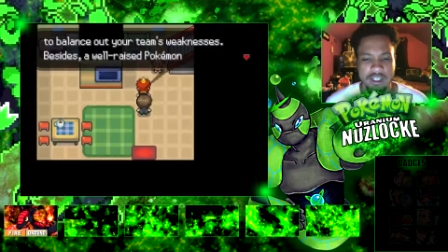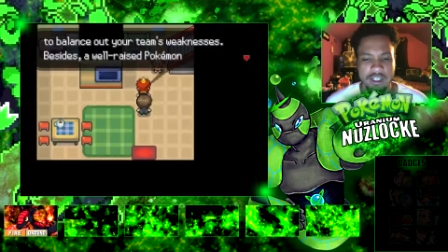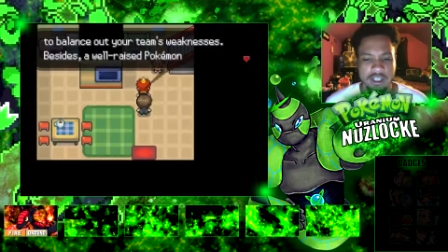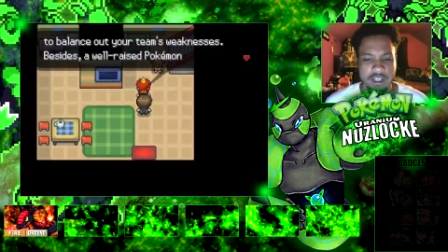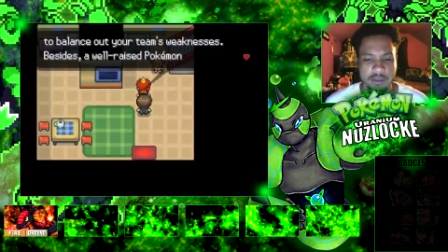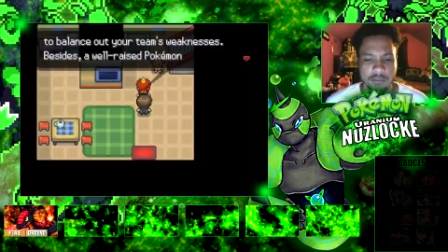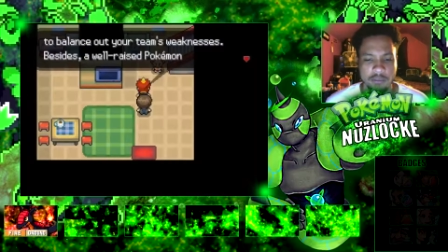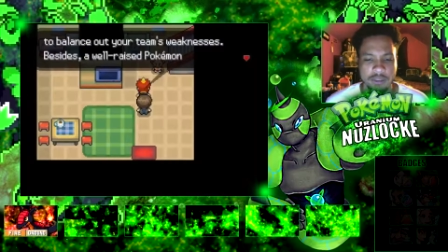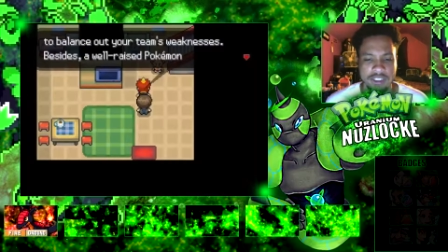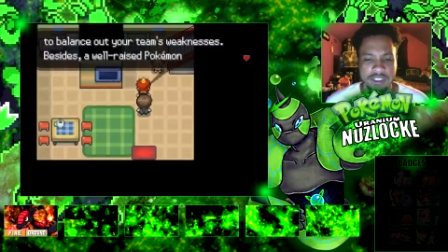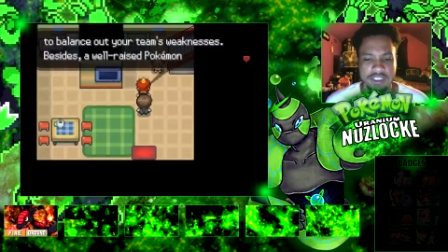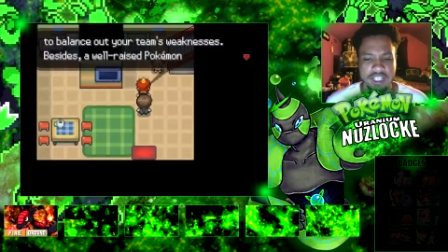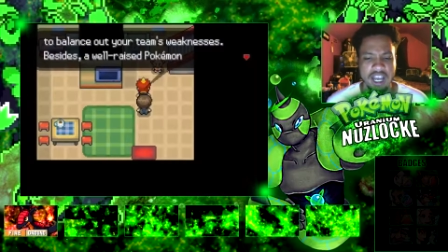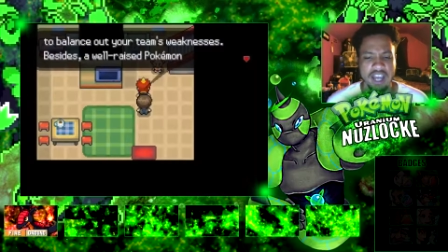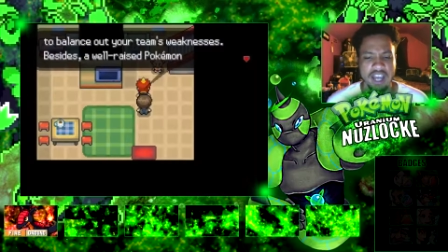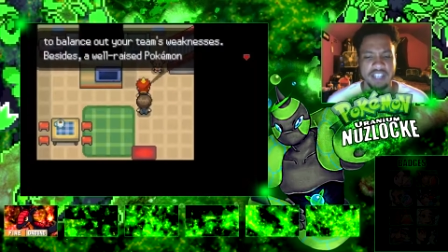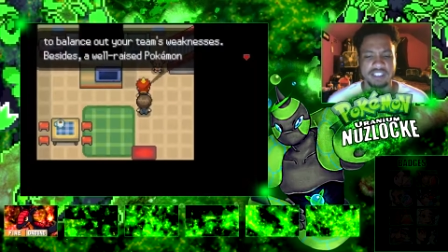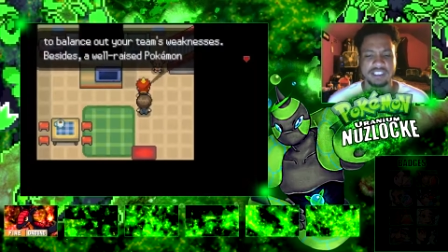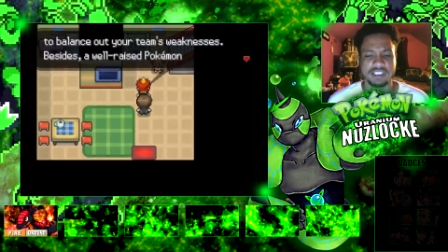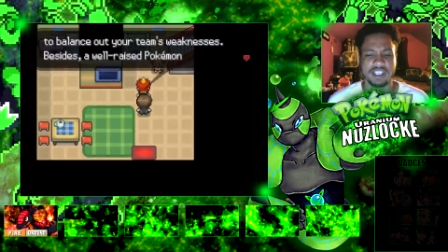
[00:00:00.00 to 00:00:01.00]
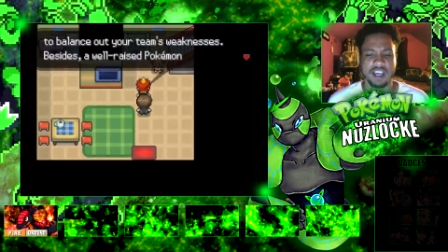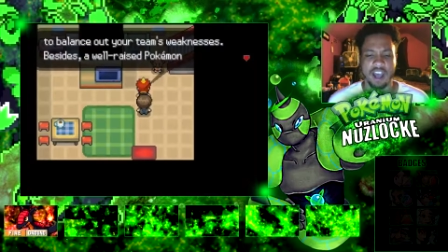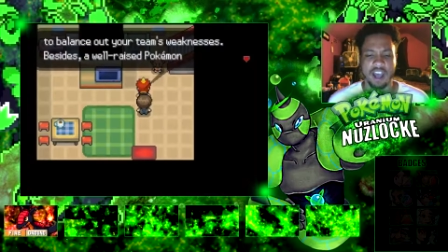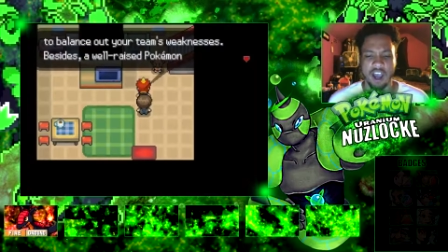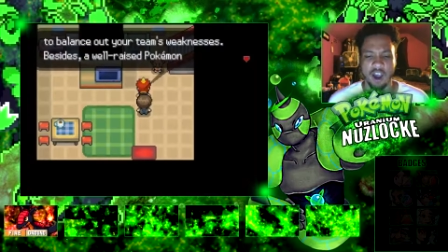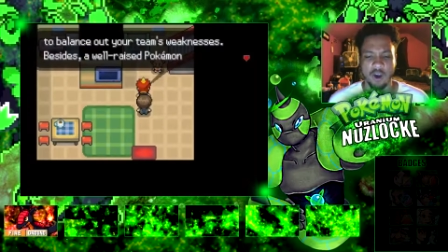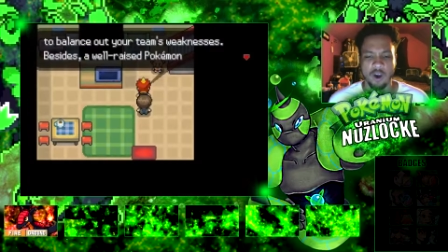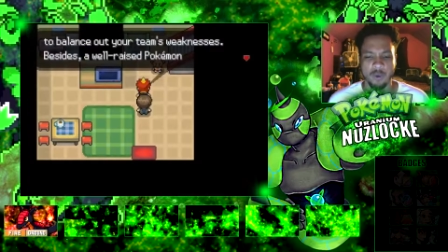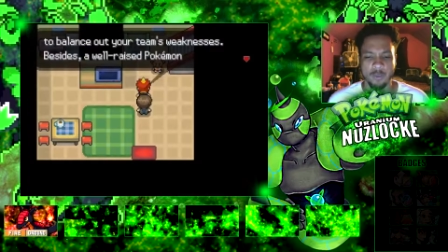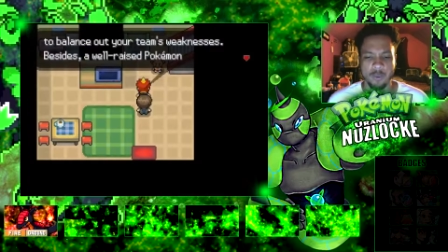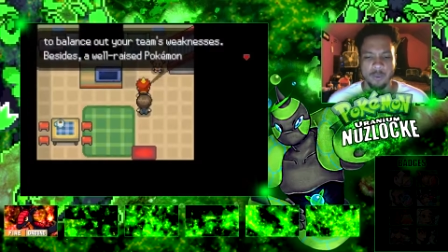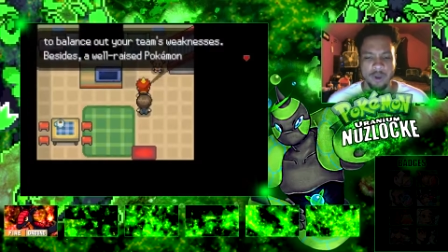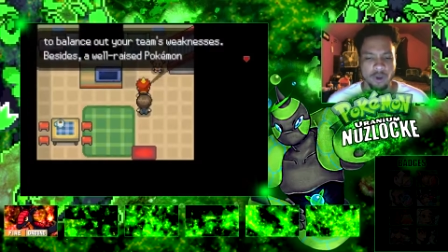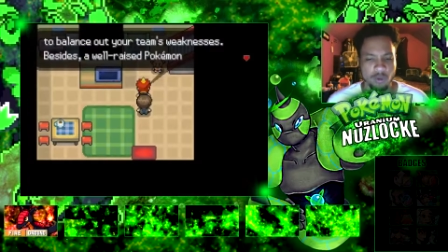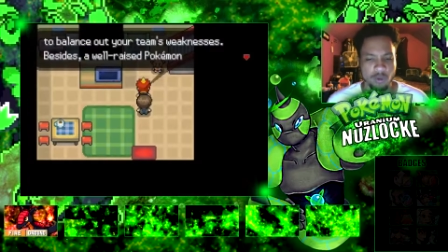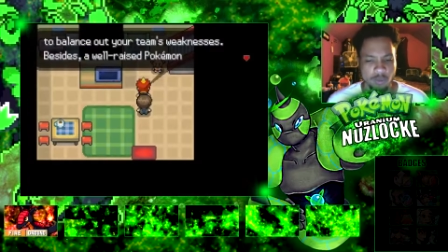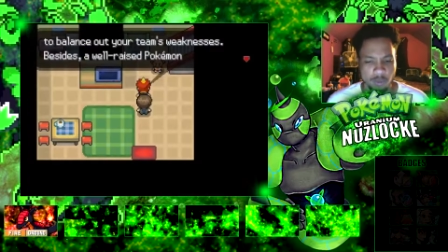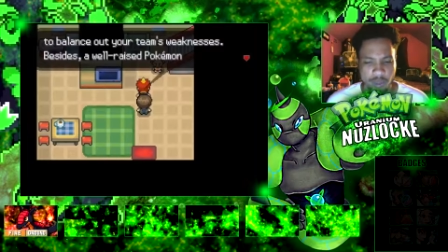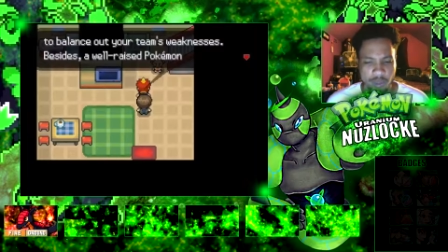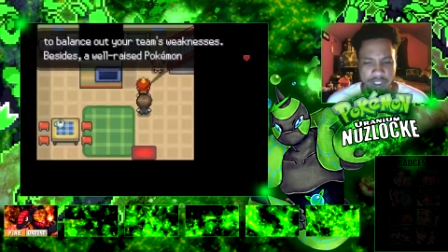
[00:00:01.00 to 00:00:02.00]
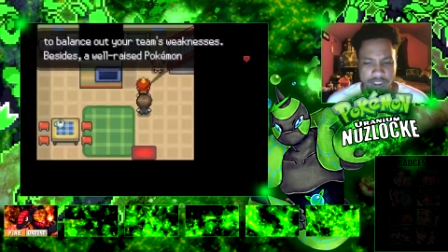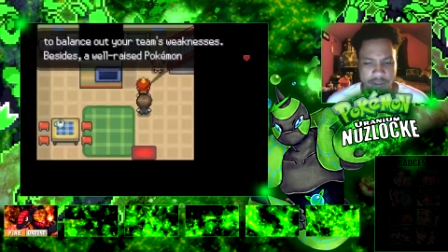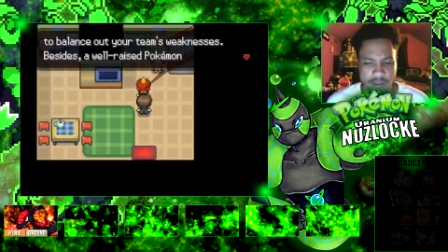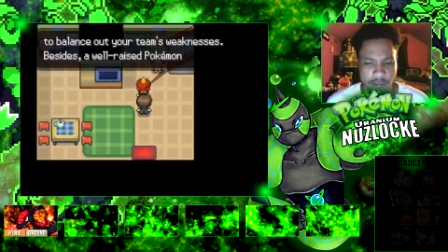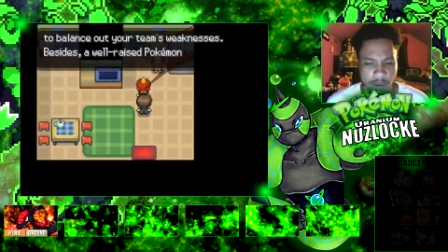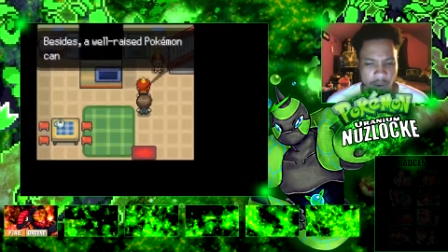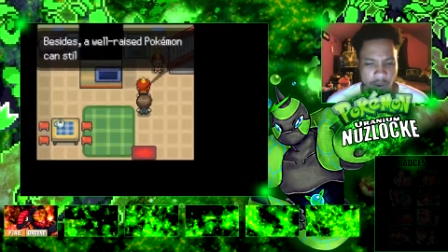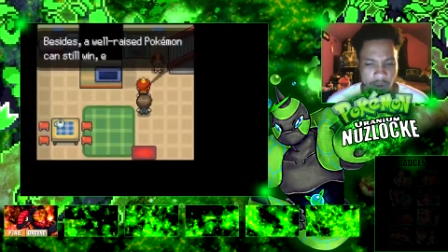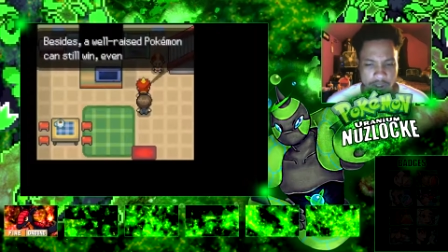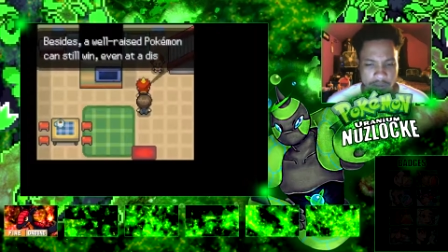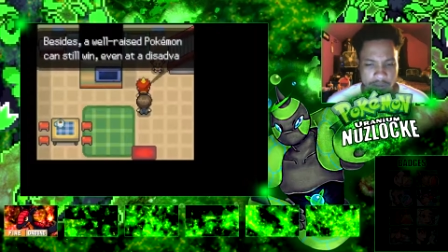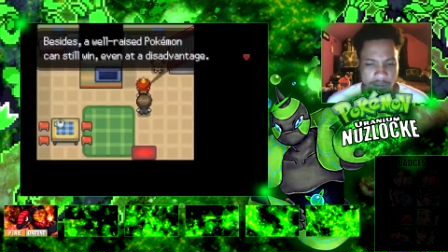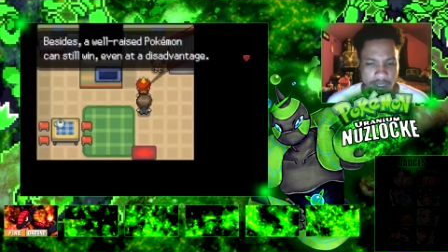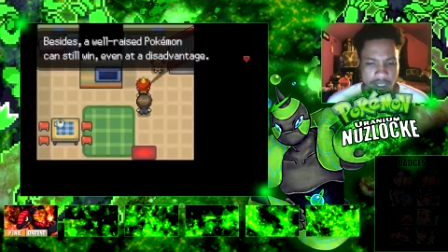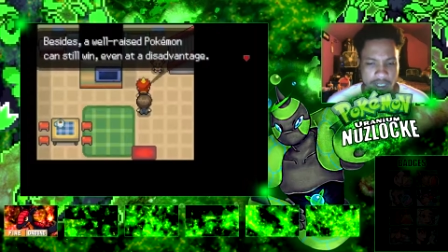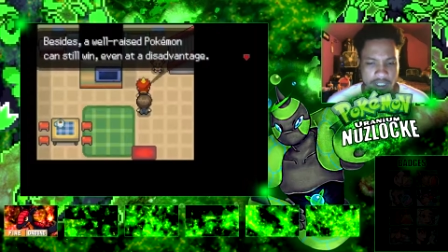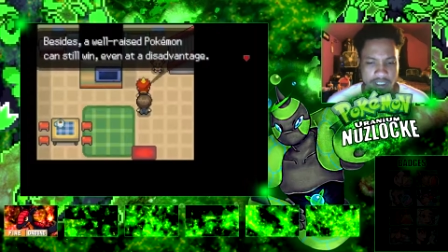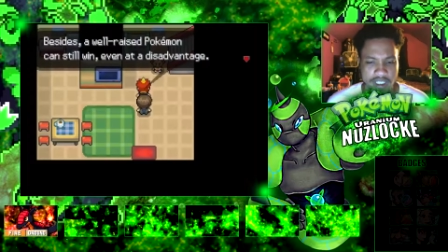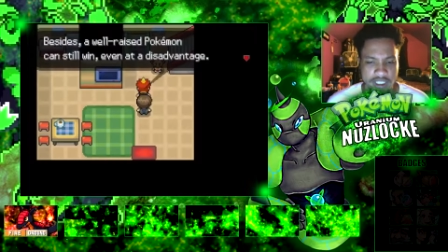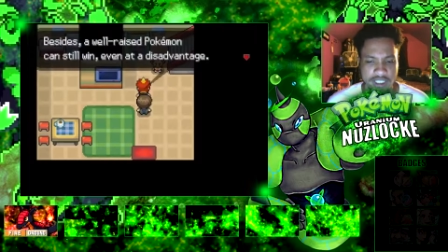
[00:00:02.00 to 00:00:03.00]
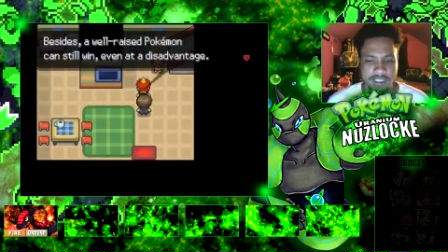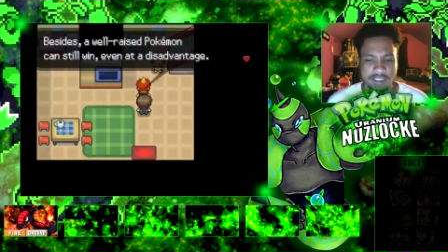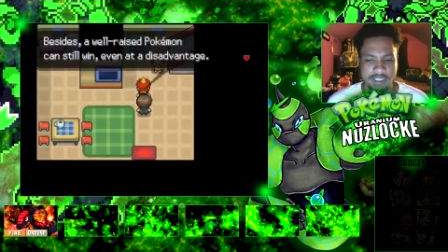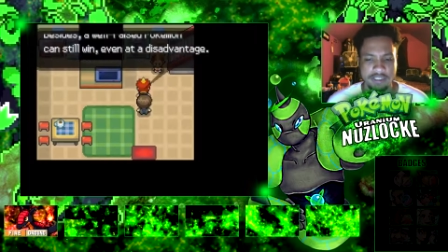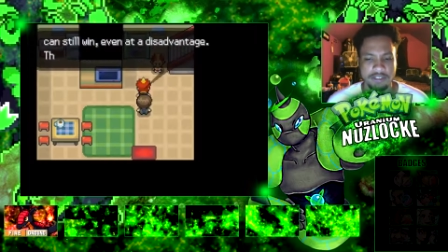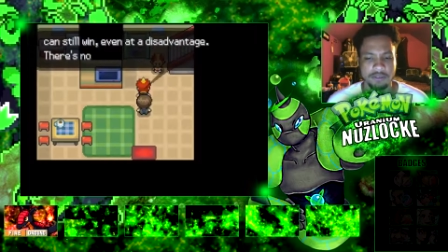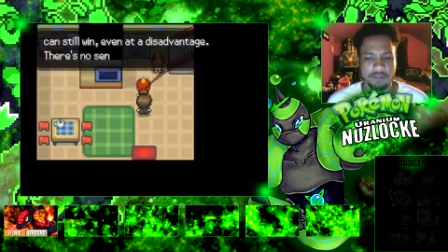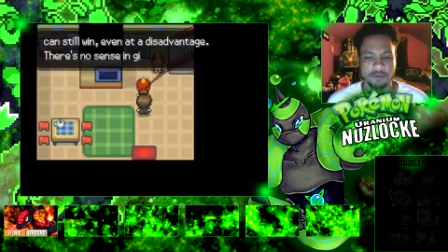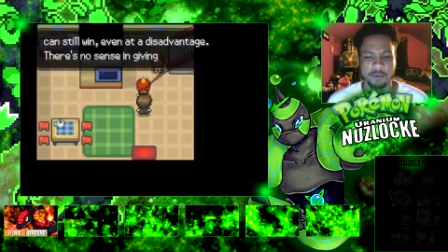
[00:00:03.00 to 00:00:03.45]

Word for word: Besides, a well-raised Pokemon can still